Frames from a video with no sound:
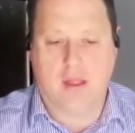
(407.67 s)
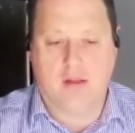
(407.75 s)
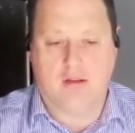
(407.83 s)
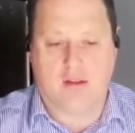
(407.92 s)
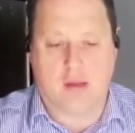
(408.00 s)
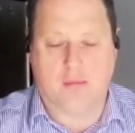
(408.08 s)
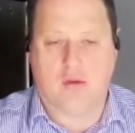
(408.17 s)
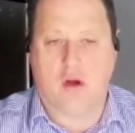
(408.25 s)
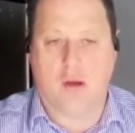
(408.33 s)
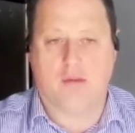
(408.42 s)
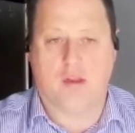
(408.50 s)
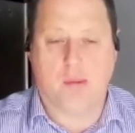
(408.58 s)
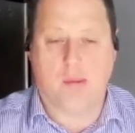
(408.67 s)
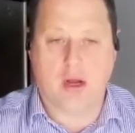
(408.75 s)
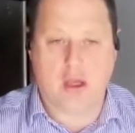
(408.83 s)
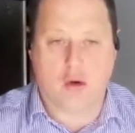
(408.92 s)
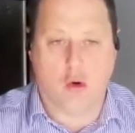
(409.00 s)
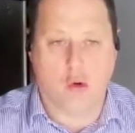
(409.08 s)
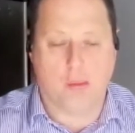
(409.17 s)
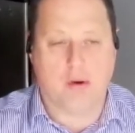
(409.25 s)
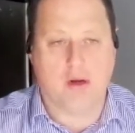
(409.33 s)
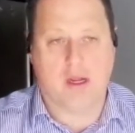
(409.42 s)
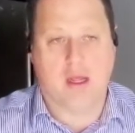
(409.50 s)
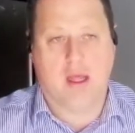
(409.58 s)
Sometimes the body
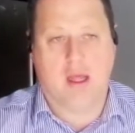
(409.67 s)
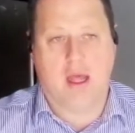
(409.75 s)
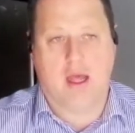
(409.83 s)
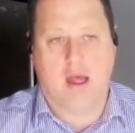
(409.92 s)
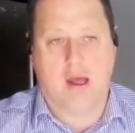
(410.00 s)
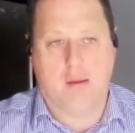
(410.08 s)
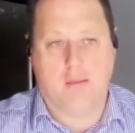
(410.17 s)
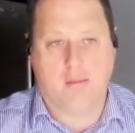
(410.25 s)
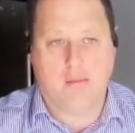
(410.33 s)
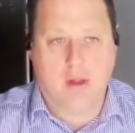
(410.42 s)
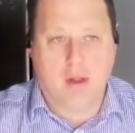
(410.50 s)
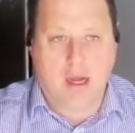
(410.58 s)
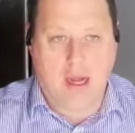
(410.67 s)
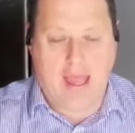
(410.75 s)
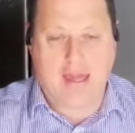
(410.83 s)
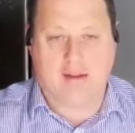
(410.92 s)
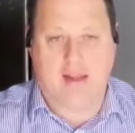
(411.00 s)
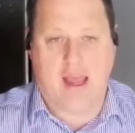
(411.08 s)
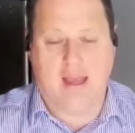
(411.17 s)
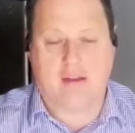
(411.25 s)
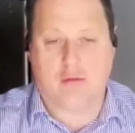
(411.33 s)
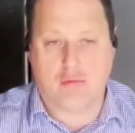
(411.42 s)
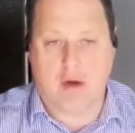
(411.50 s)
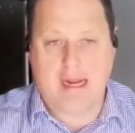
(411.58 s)
corporate, land
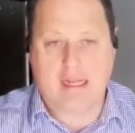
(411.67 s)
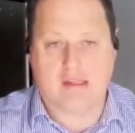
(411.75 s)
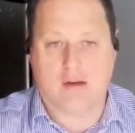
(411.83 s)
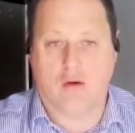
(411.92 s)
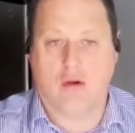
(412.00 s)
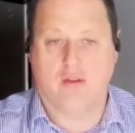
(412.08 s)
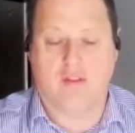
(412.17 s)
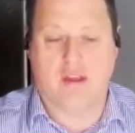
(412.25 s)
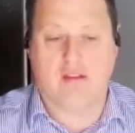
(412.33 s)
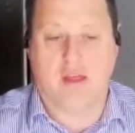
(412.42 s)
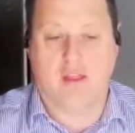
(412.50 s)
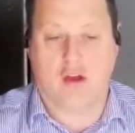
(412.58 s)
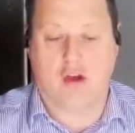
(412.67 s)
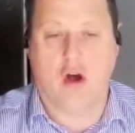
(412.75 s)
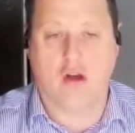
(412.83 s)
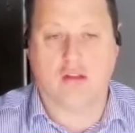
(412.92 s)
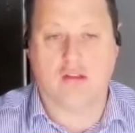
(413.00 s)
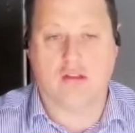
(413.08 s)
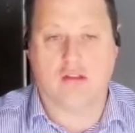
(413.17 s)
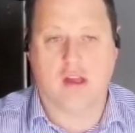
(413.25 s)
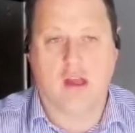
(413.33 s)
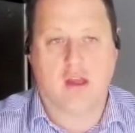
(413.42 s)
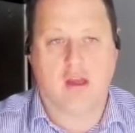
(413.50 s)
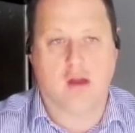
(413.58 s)
tax rates and all of these other
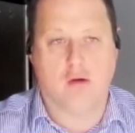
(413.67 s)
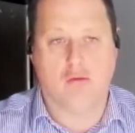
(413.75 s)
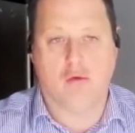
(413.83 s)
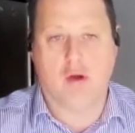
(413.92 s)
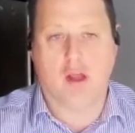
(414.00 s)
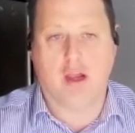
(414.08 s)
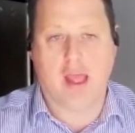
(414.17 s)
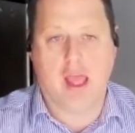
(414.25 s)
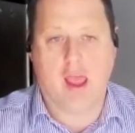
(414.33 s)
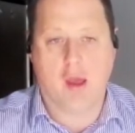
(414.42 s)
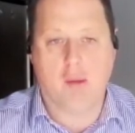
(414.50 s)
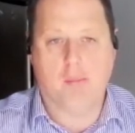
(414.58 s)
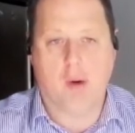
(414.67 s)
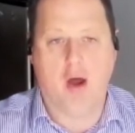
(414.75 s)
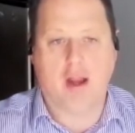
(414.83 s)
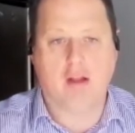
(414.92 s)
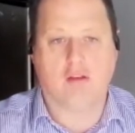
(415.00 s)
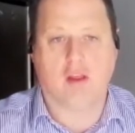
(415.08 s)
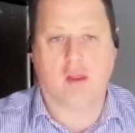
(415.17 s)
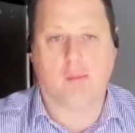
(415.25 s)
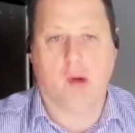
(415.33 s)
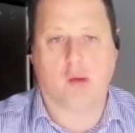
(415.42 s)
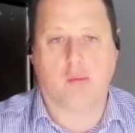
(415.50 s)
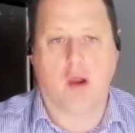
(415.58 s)
costs can really bite into the
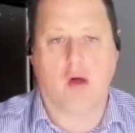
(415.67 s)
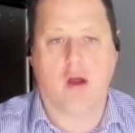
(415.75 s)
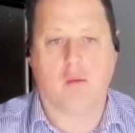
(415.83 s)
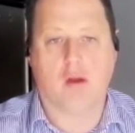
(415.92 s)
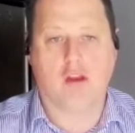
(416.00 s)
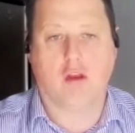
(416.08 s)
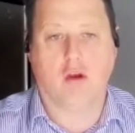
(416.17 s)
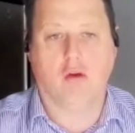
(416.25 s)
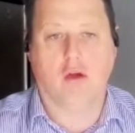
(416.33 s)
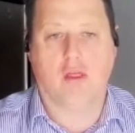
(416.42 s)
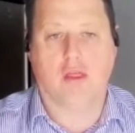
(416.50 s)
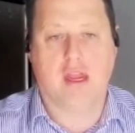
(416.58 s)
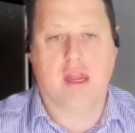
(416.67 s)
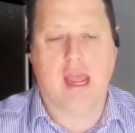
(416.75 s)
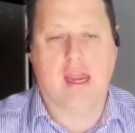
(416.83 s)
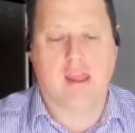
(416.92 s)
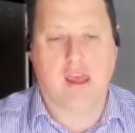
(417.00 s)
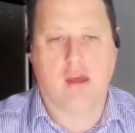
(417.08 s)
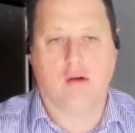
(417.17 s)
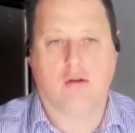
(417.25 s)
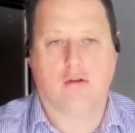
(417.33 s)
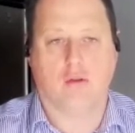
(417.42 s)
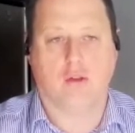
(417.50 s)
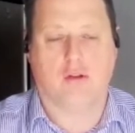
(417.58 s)
bottom line when you look at the net
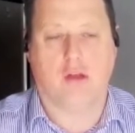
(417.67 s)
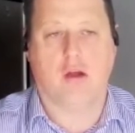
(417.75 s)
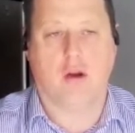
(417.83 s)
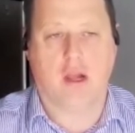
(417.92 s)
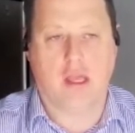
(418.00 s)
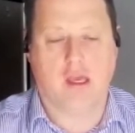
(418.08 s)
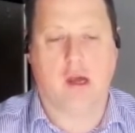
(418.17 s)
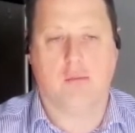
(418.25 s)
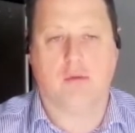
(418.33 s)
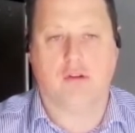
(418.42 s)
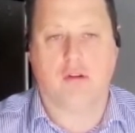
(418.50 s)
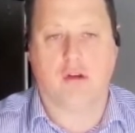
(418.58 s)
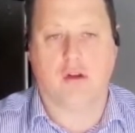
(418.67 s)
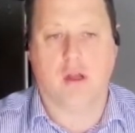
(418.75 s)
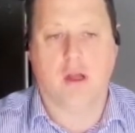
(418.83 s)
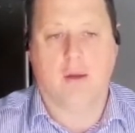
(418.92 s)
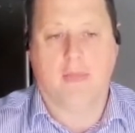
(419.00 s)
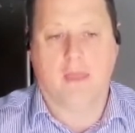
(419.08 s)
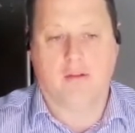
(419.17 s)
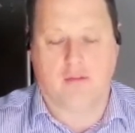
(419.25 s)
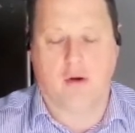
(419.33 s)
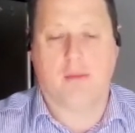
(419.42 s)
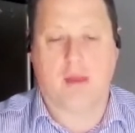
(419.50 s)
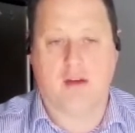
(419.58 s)
yield or the total income return
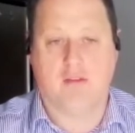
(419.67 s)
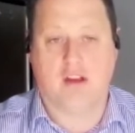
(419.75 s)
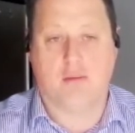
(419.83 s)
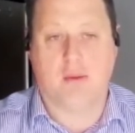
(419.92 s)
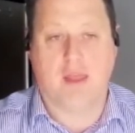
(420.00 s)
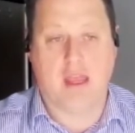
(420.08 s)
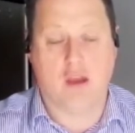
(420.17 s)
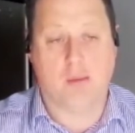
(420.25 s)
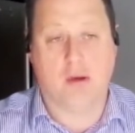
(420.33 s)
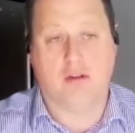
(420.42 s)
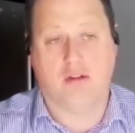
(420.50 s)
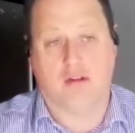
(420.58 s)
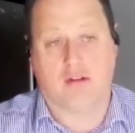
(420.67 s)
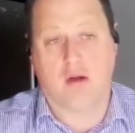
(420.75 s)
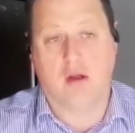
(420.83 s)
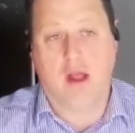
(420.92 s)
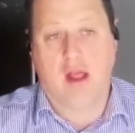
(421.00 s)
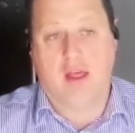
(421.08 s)
from the investment that you purchase. So